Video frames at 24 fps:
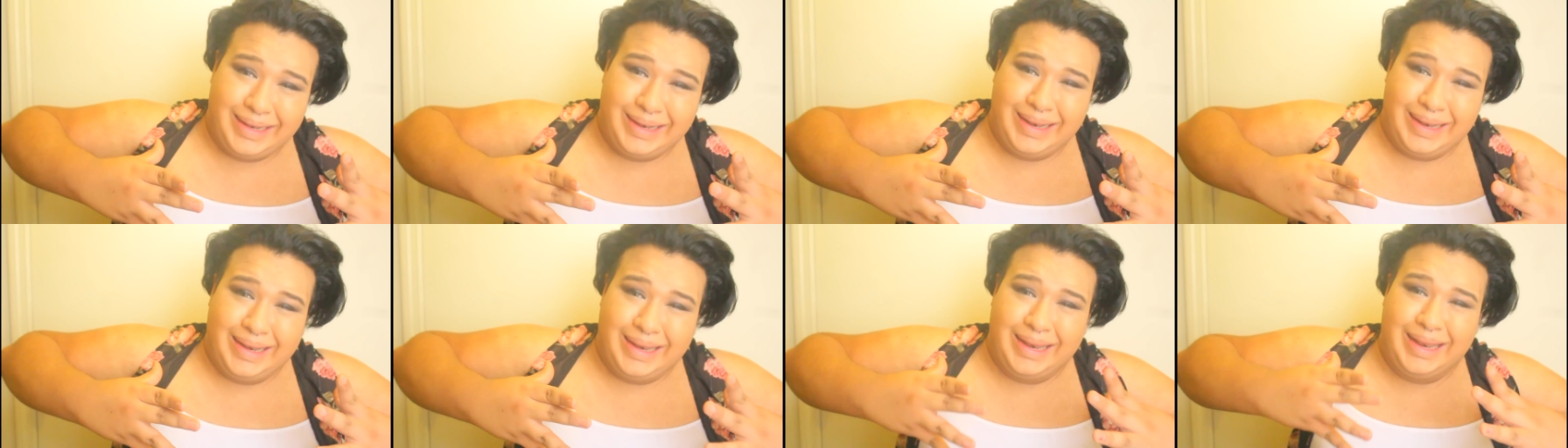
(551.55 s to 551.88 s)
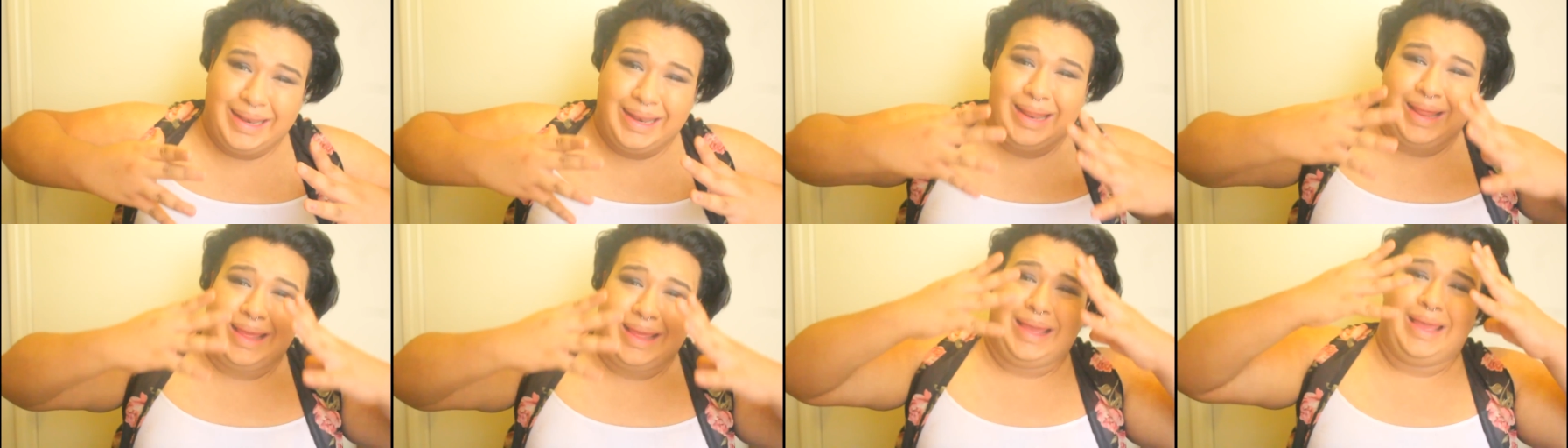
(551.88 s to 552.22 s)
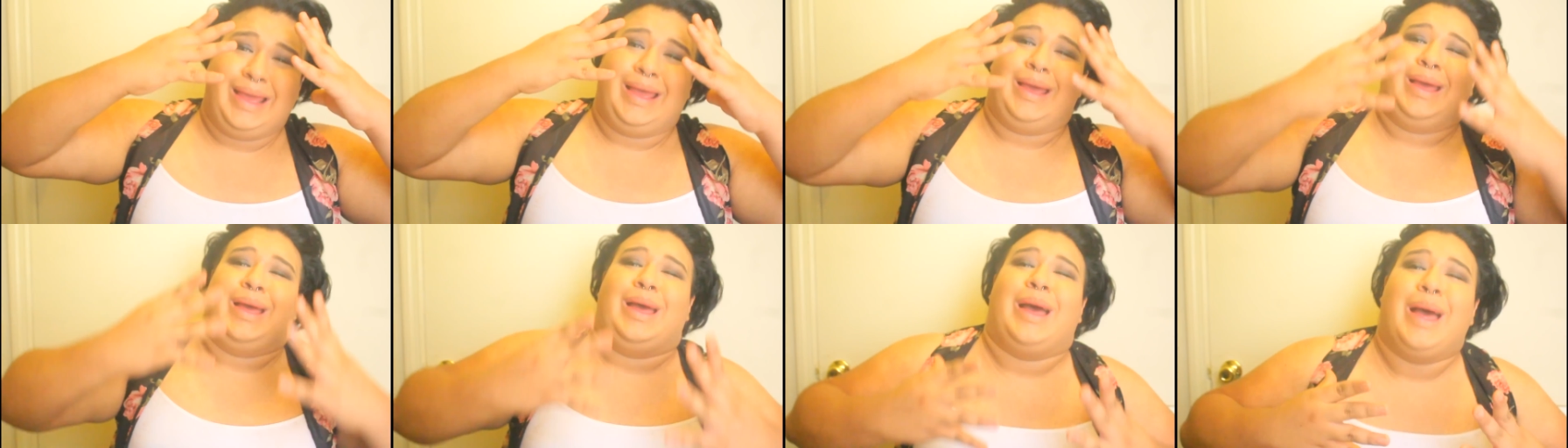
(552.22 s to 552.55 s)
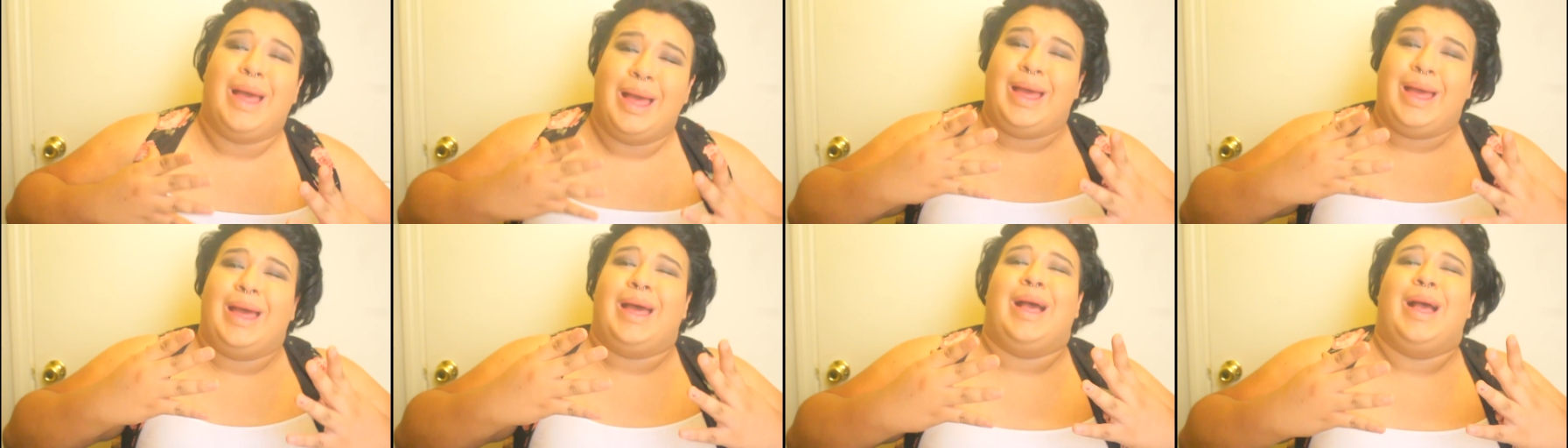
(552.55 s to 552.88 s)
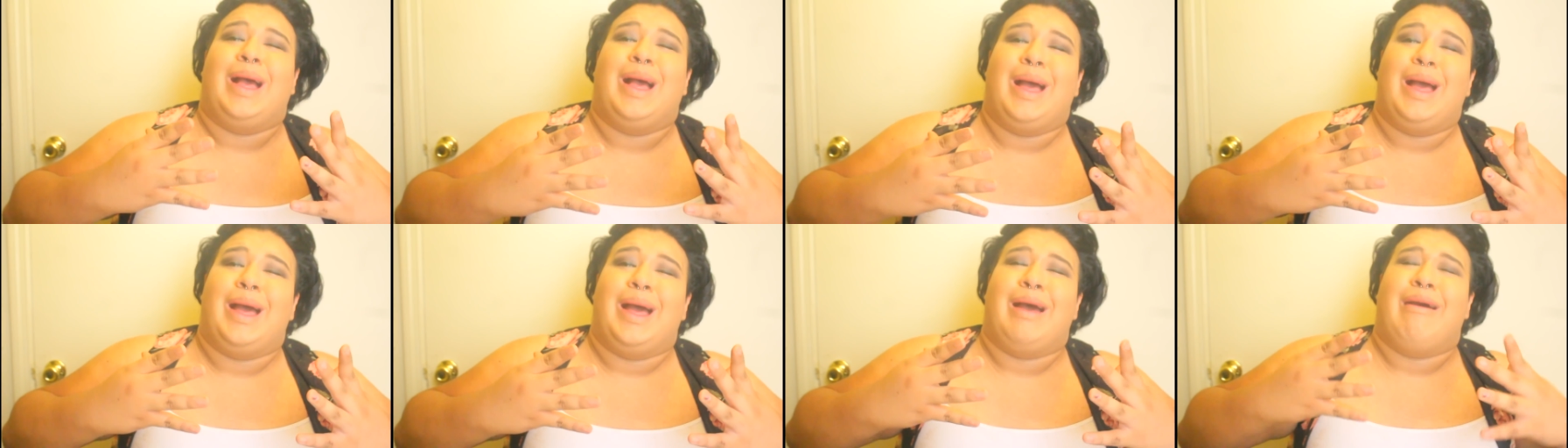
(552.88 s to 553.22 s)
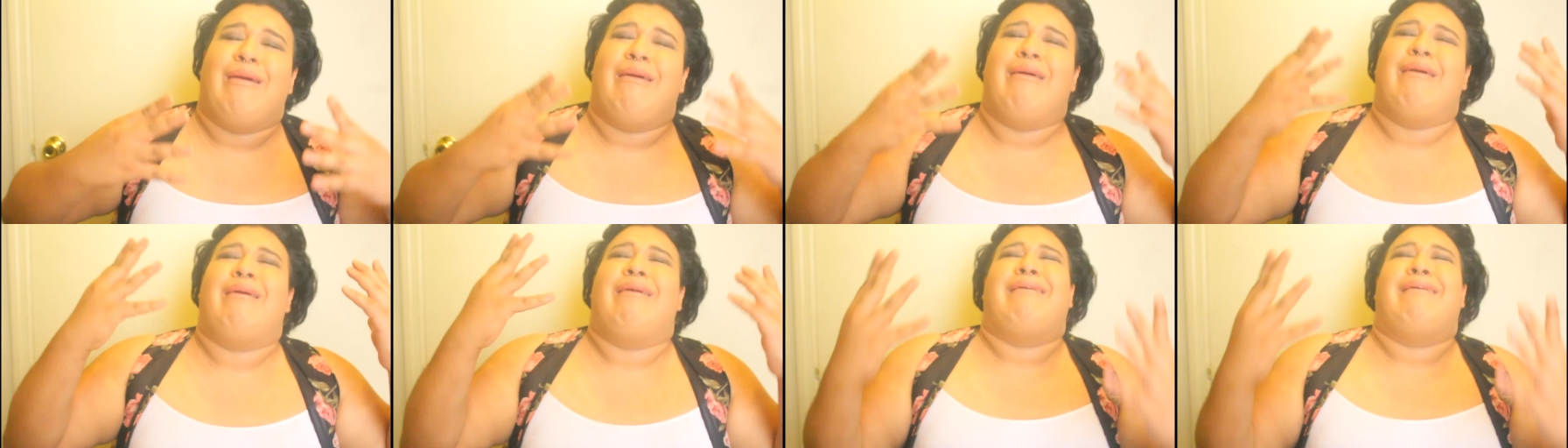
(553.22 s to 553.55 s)
I'm over you defeating
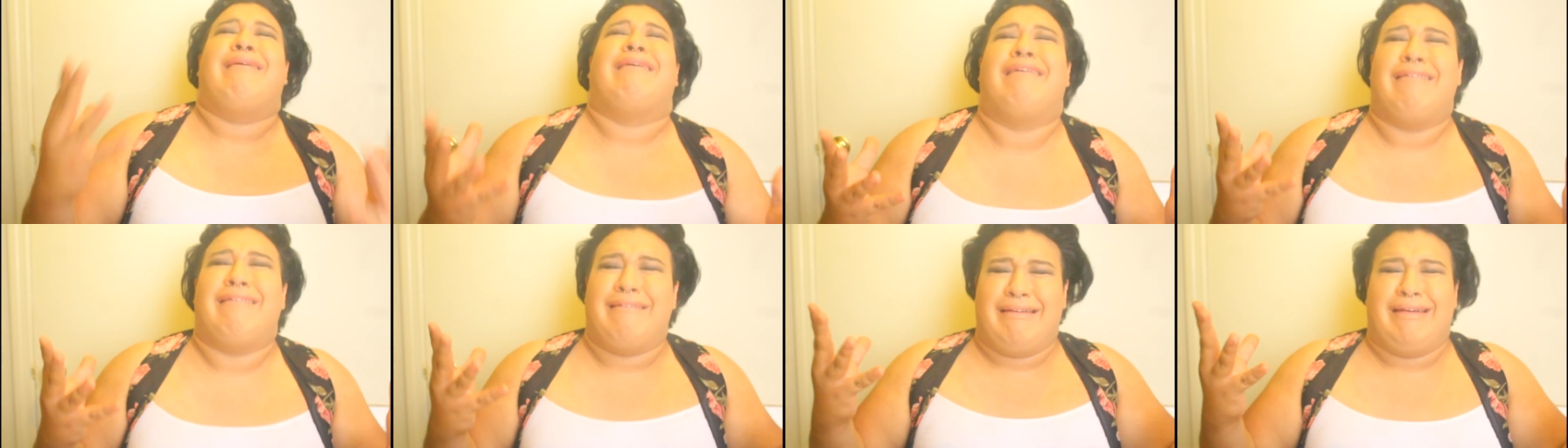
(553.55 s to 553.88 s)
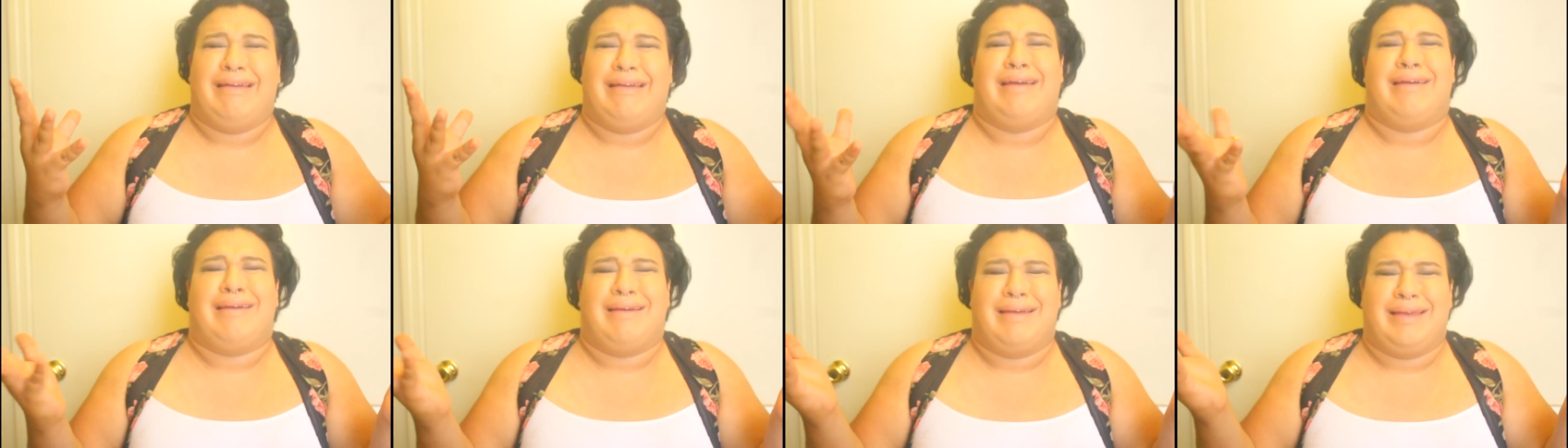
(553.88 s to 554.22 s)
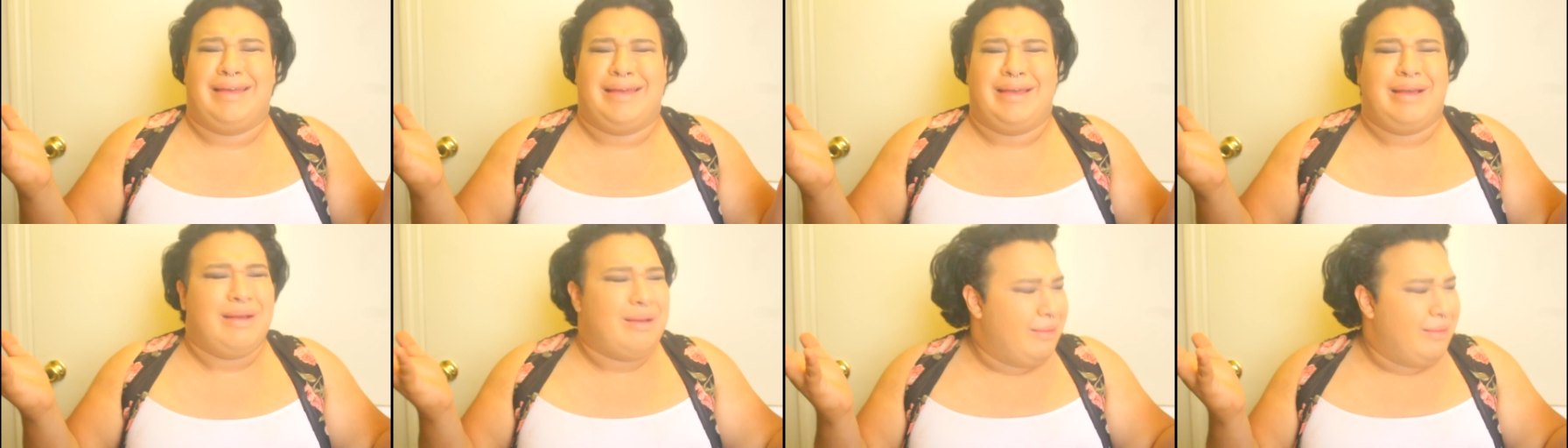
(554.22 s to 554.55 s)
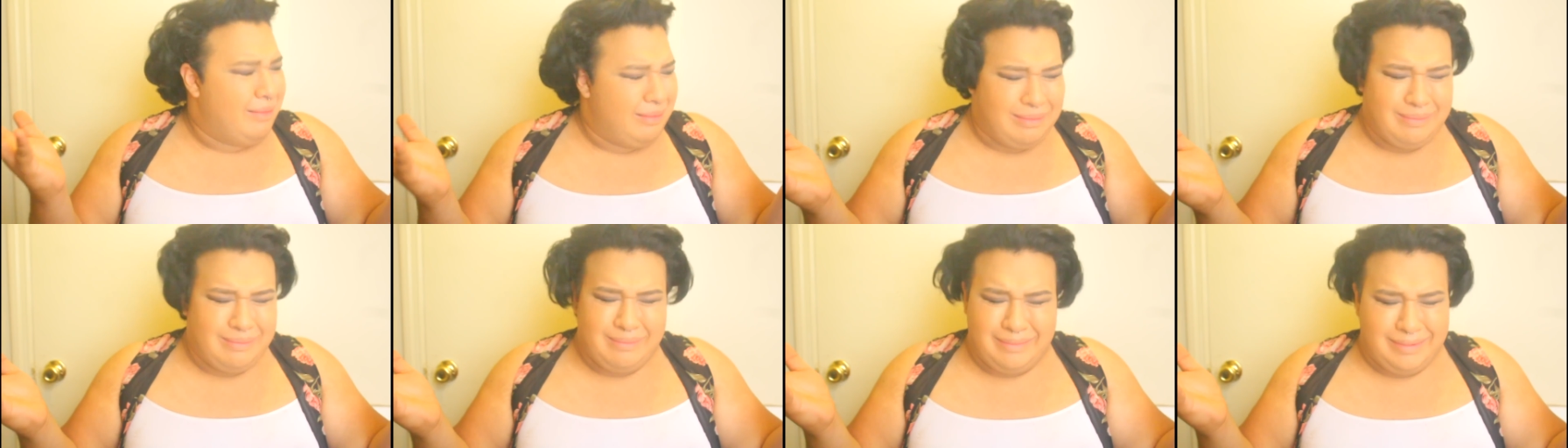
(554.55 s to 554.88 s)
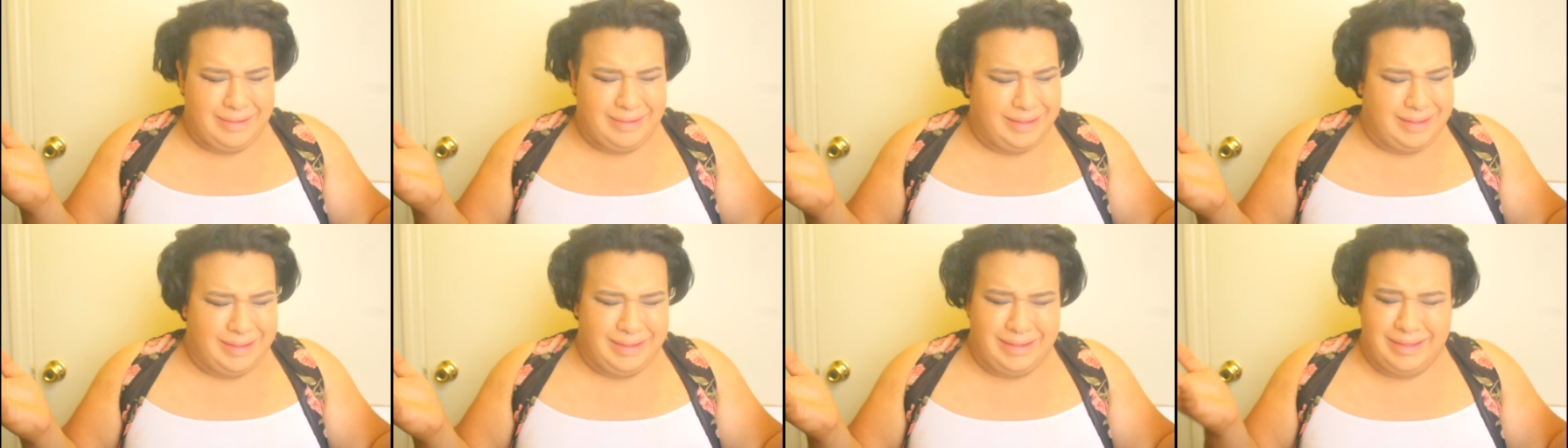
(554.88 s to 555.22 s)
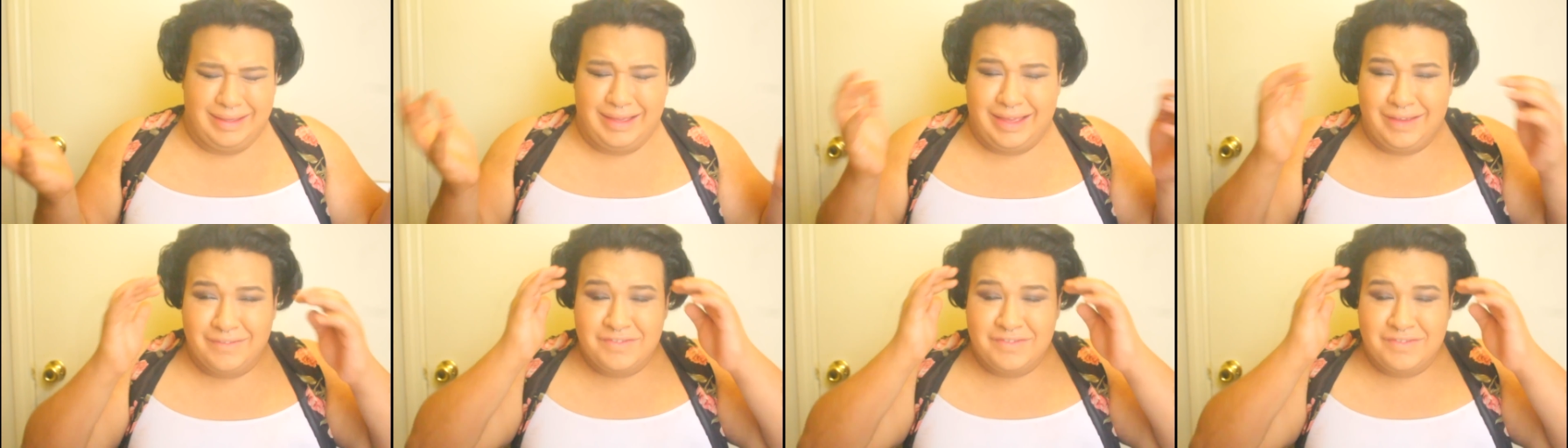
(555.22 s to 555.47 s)
yourself before you even got into the battle.